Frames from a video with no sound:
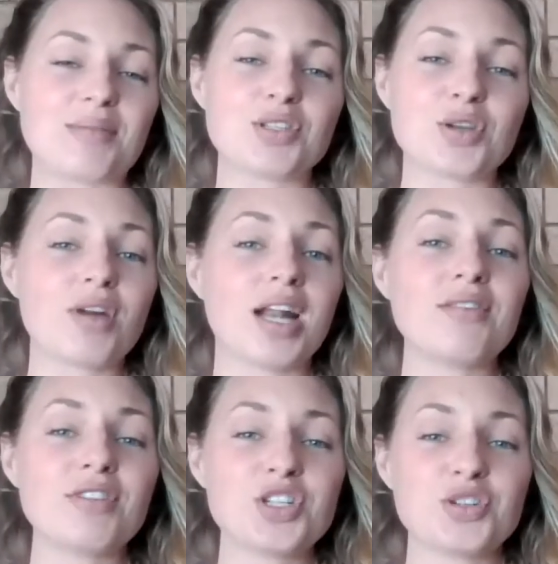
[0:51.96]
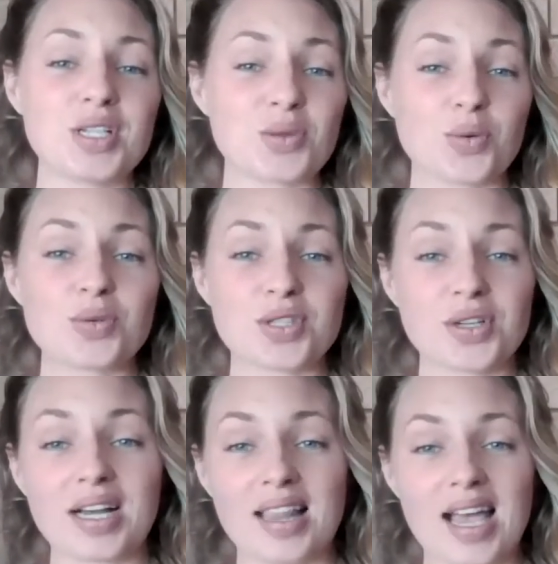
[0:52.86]
So running retreats also
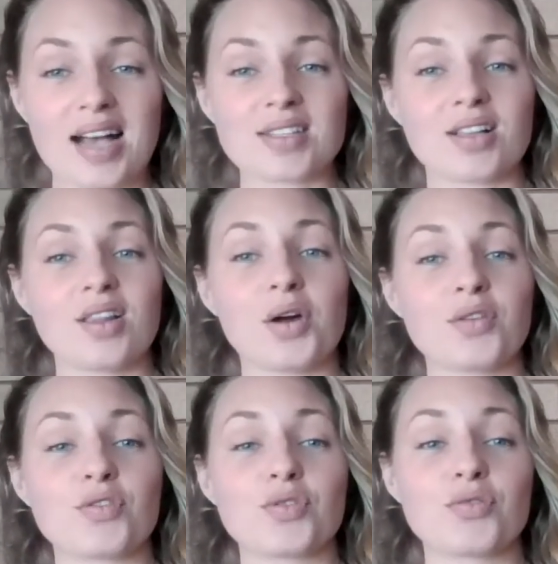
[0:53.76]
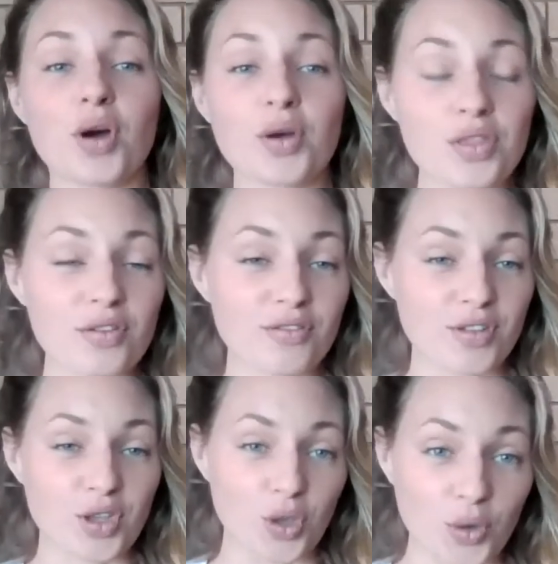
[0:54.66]
allows a lot of growth for
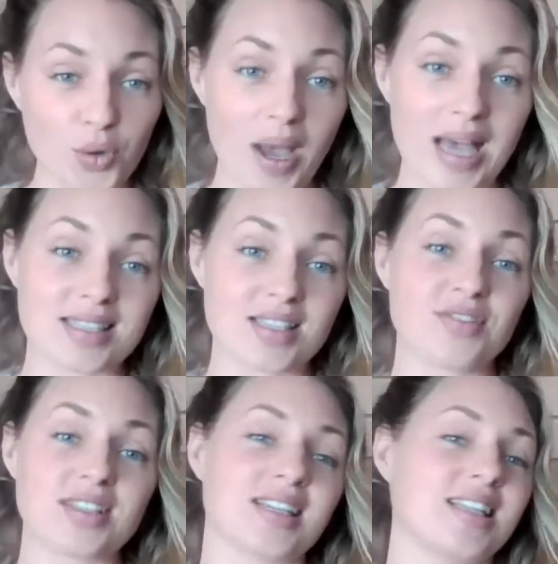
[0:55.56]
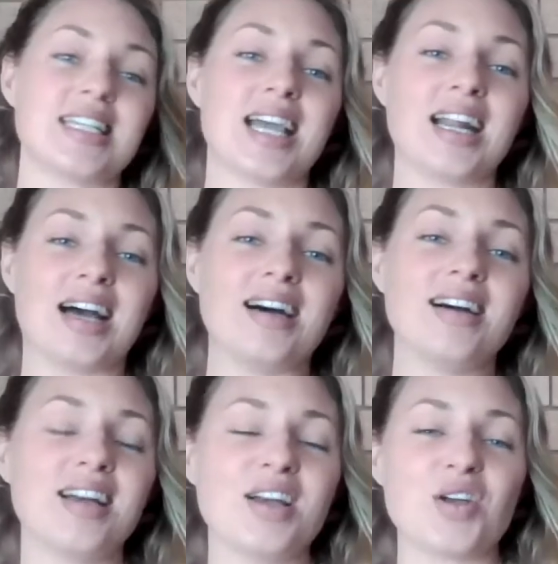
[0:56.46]
you as the facilitator.
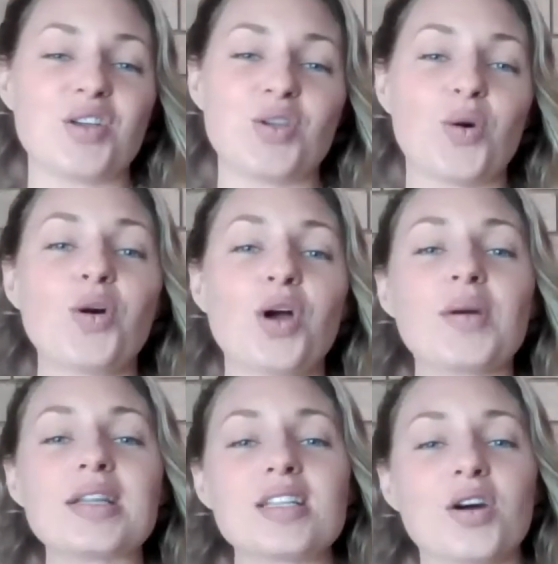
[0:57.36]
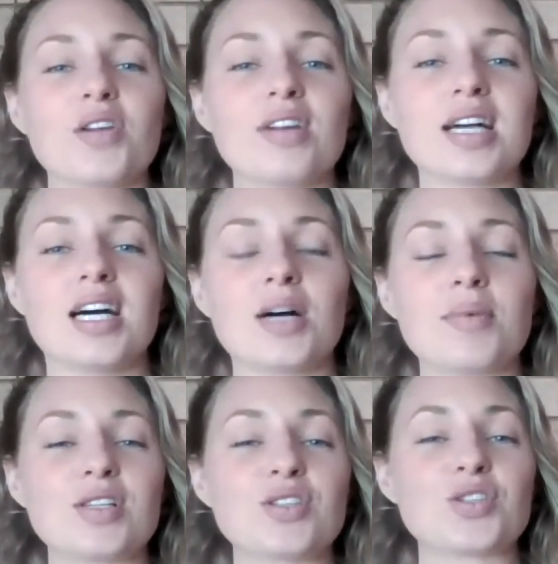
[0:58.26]
You're going to overcome
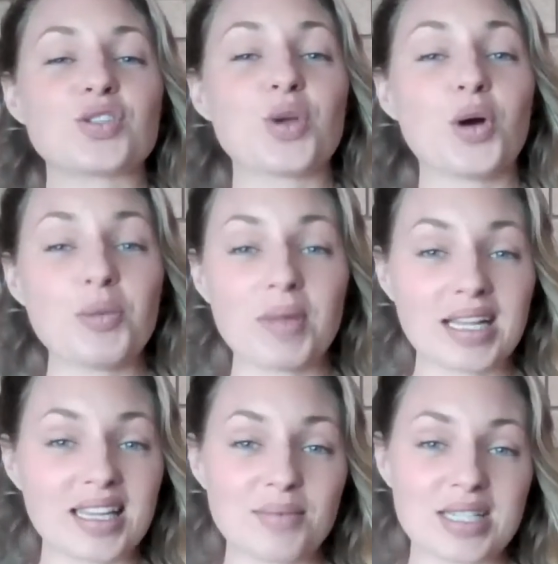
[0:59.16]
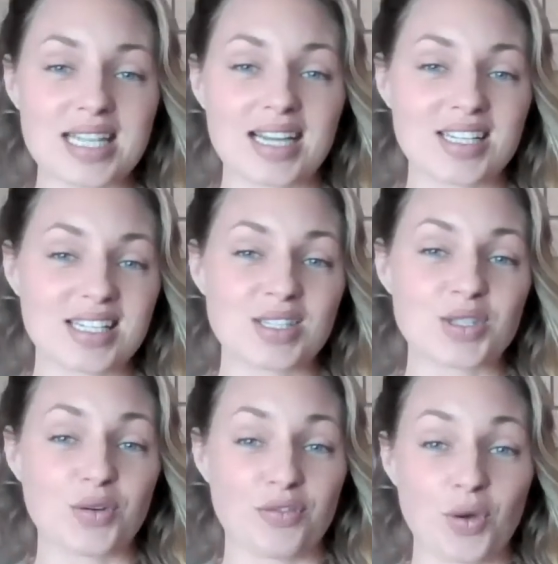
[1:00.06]
so many limitations
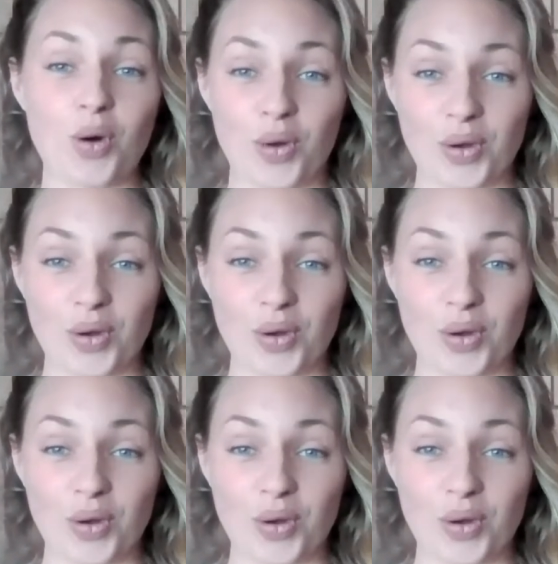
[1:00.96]
of your